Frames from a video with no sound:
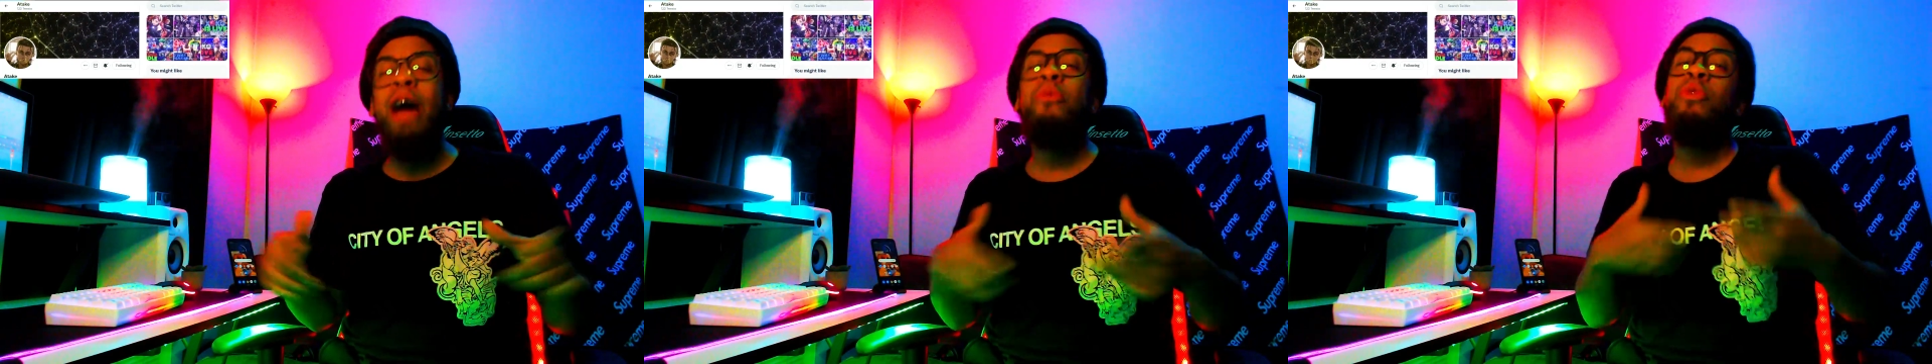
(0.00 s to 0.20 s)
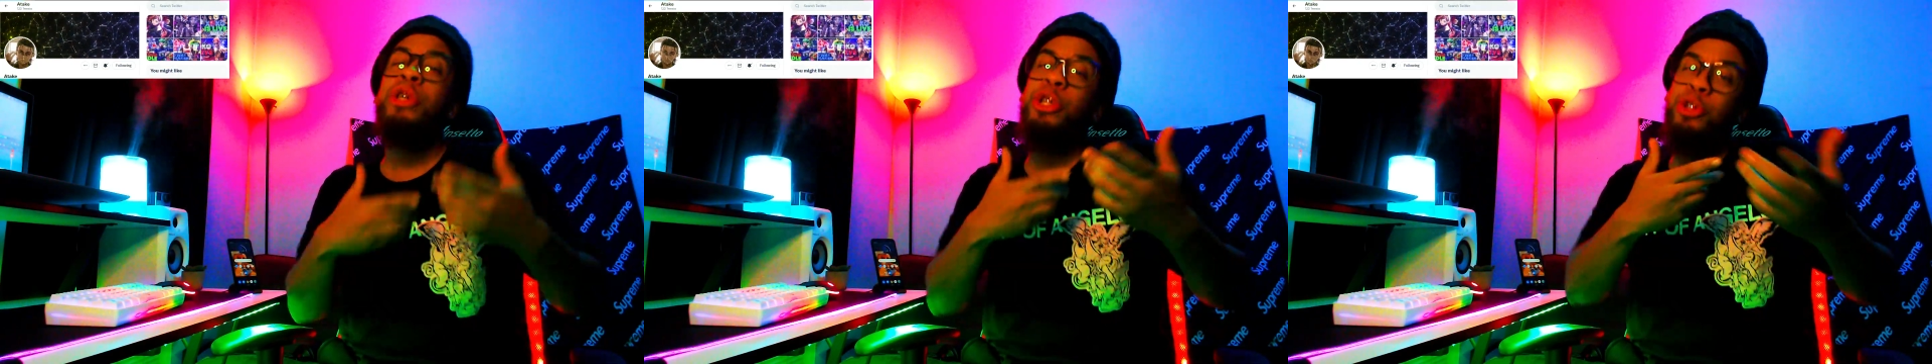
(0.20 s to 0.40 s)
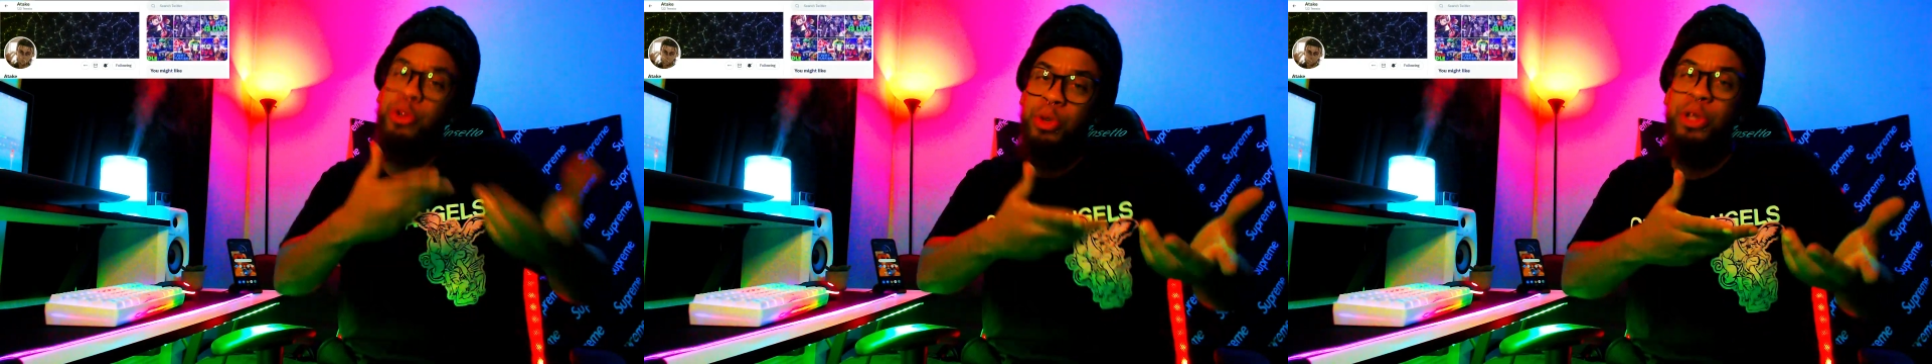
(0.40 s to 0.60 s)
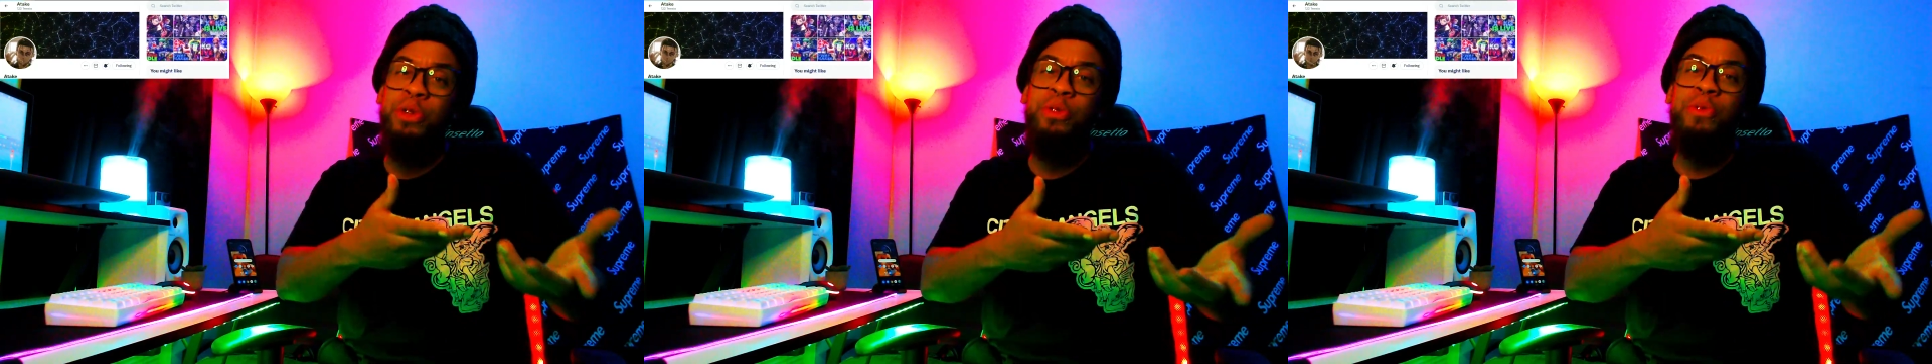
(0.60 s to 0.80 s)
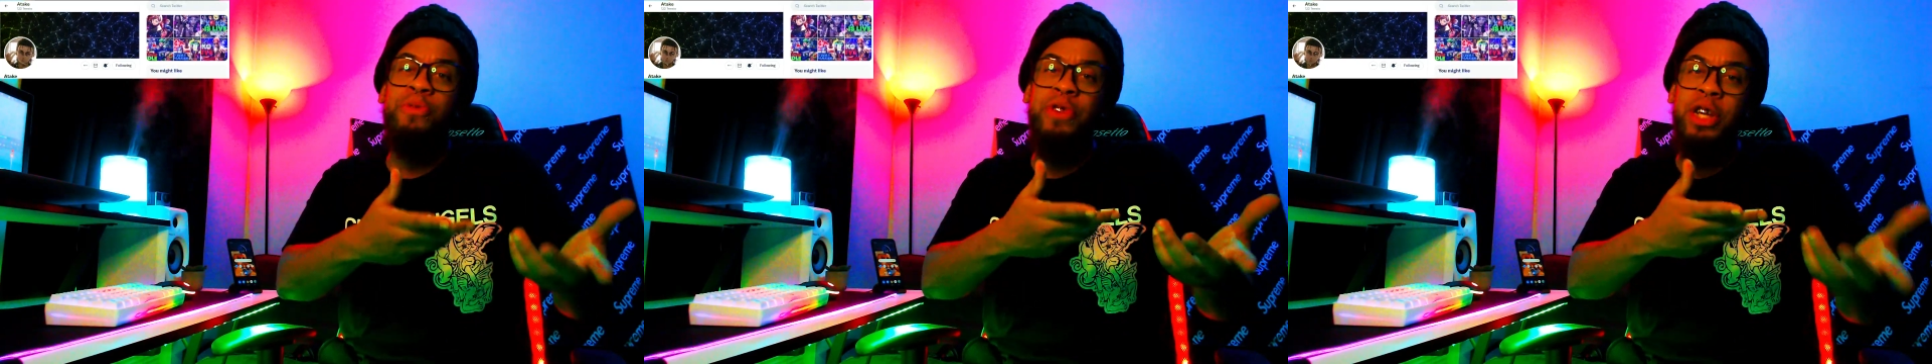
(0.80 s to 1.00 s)
I wanted to do
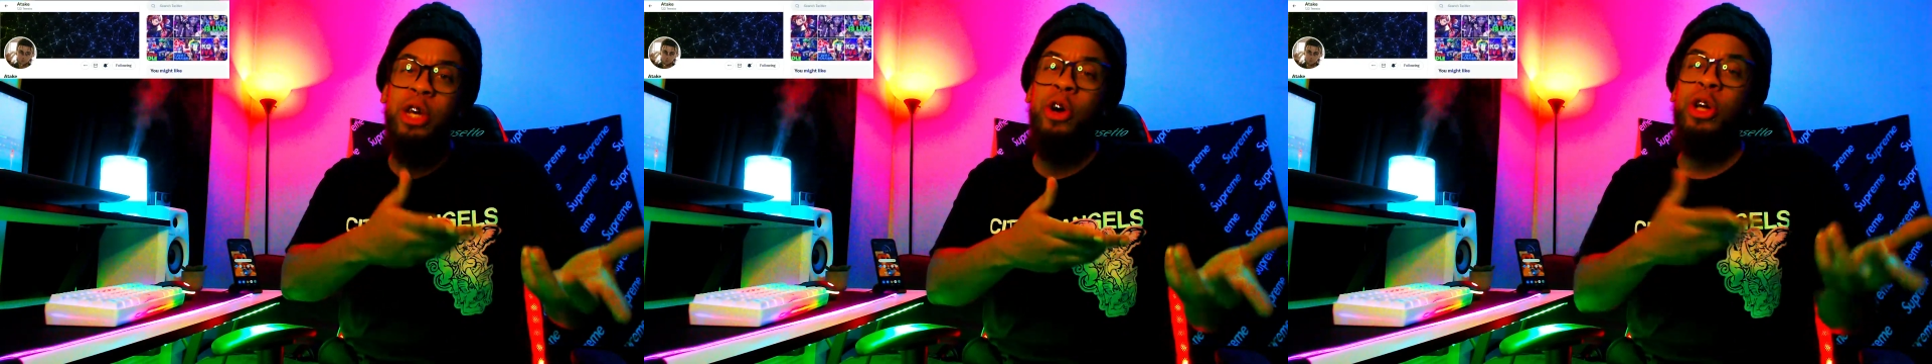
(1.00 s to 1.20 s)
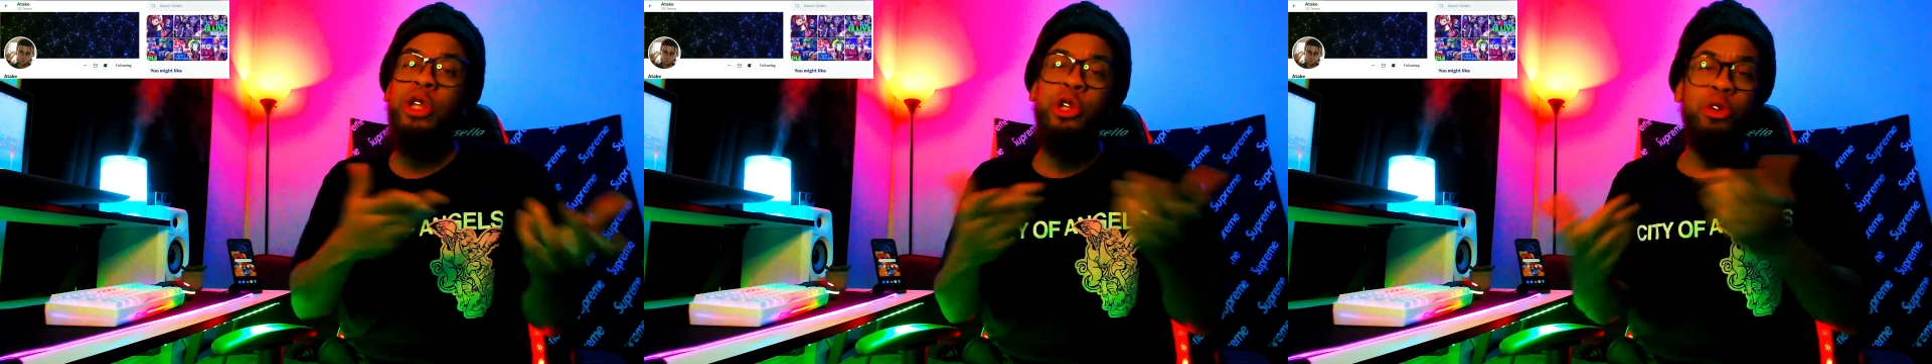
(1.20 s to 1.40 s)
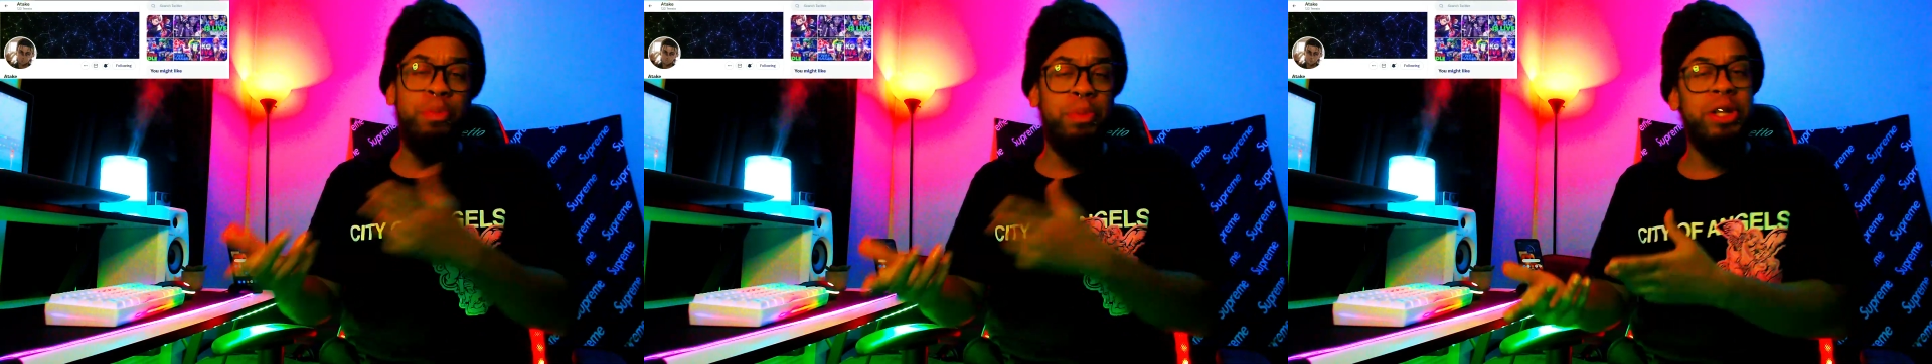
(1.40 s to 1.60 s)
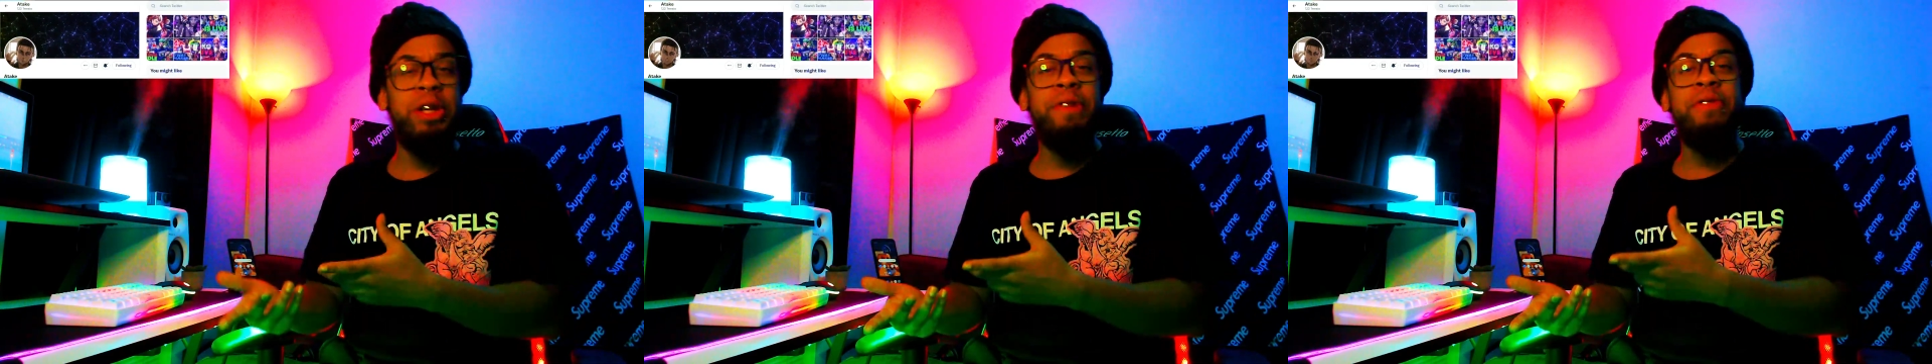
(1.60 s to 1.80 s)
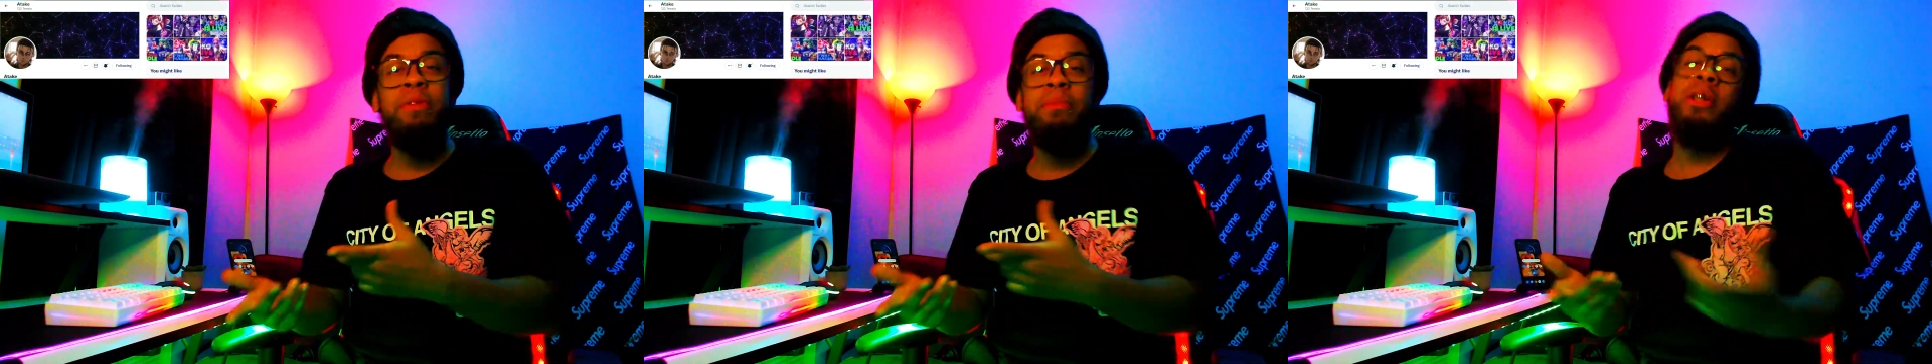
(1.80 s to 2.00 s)
this video a little bit
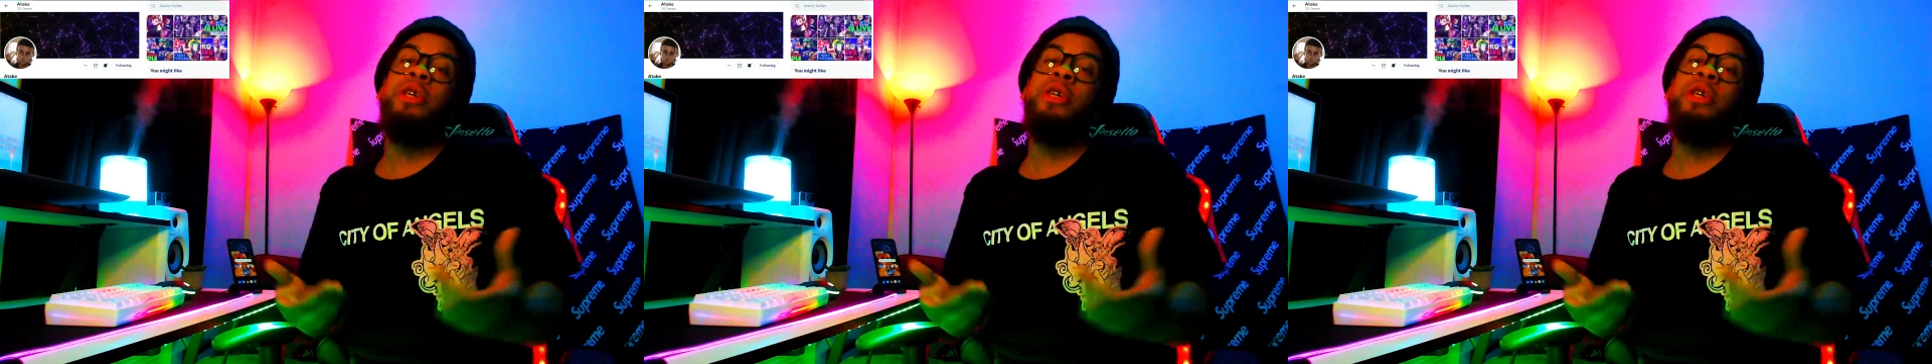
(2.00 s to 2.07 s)
different